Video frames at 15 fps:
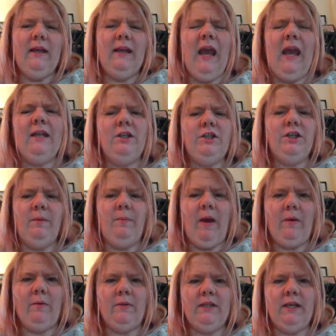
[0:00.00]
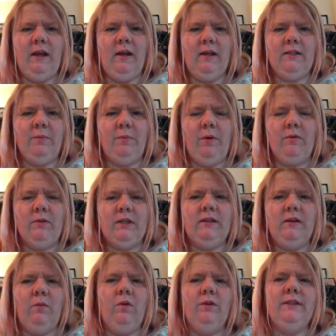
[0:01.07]
cagey about it, I suppose,
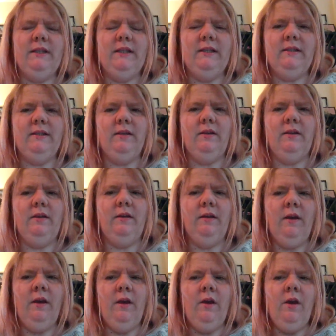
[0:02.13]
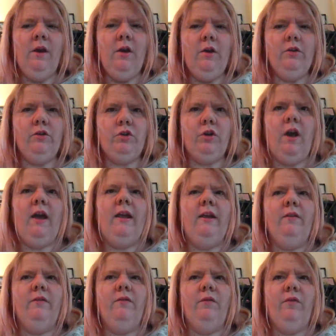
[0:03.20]
because I wanted to try
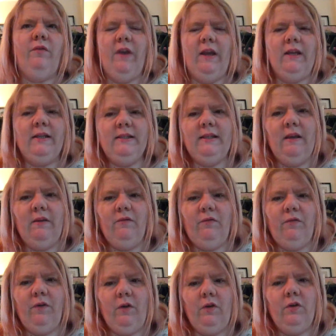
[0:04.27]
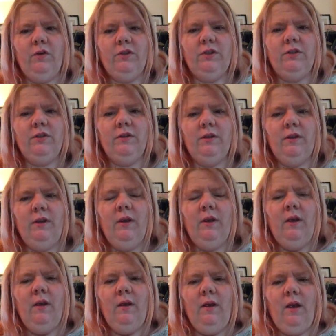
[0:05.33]
and fix it first.
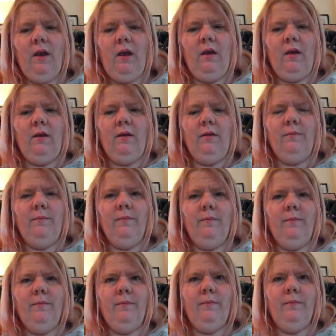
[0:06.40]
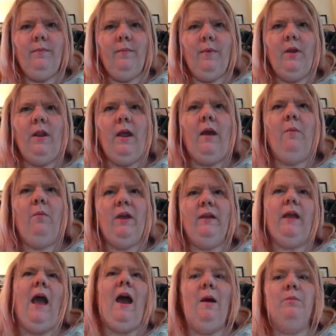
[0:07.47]
Armed
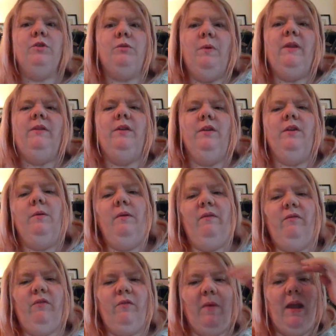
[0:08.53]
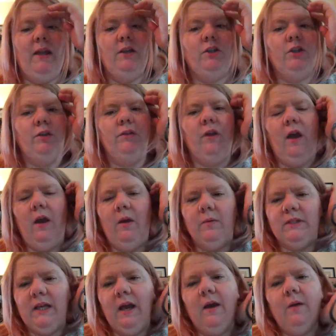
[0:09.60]
with the new information that I
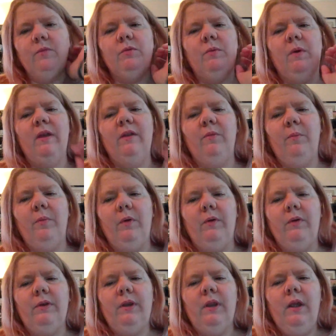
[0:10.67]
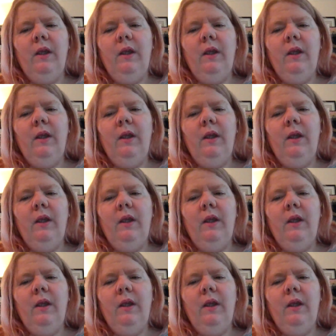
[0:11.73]
was armed with, but